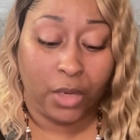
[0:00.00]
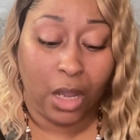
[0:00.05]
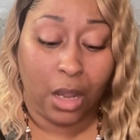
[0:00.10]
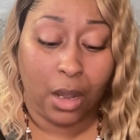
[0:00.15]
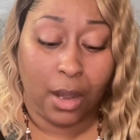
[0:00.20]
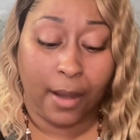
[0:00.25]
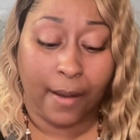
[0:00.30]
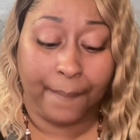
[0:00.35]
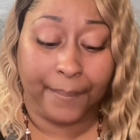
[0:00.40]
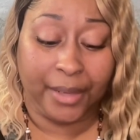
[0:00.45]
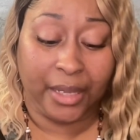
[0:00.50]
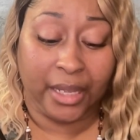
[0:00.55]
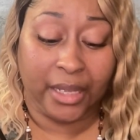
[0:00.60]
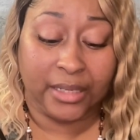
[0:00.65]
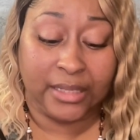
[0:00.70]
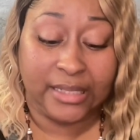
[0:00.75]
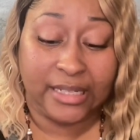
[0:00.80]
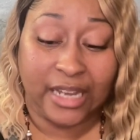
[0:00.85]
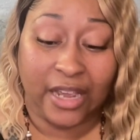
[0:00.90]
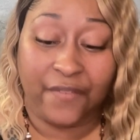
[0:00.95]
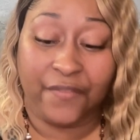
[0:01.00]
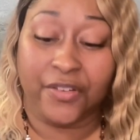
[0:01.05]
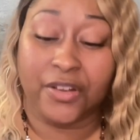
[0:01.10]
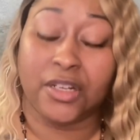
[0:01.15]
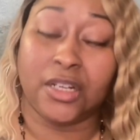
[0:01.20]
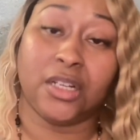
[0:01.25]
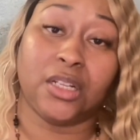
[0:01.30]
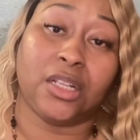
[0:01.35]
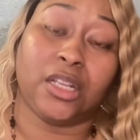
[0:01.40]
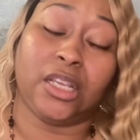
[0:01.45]
Um, and
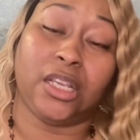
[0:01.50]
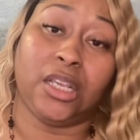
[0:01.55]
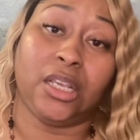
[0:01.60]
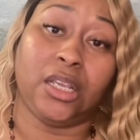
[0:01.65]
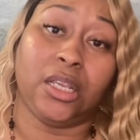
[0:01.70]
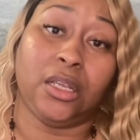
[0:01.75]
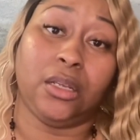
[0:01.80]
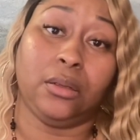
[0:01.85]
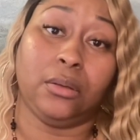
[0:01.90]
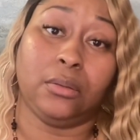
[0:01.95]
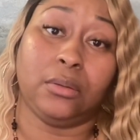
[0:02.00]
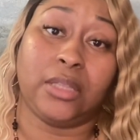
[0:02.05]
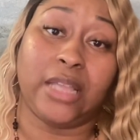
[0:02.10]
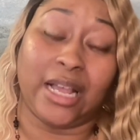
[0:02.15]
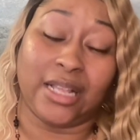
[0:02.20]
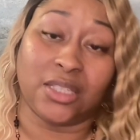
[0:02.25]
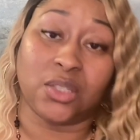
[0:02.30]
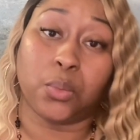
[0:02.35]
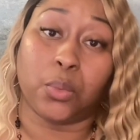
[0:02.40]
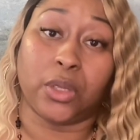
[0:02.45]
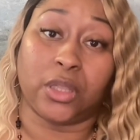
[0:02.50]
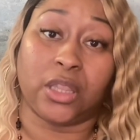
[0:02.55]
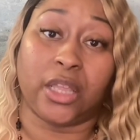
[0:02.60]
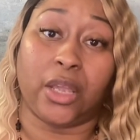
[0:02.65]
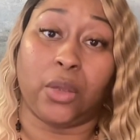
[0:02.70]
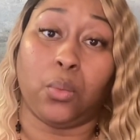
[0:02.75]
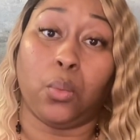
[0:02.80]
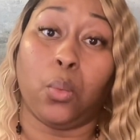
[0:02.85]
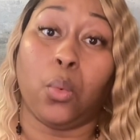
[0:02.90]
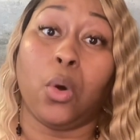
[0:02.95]
definitely that's what
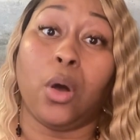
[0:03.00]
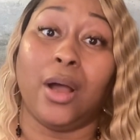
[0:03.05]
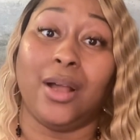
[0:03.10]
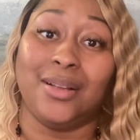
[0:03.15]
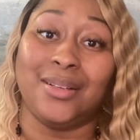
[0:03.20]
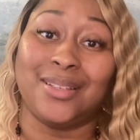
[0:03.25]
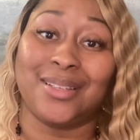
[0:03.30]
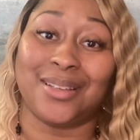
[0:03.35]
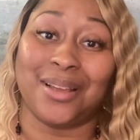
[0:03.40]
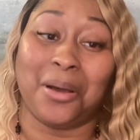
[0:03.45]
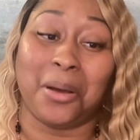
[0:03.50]
they want.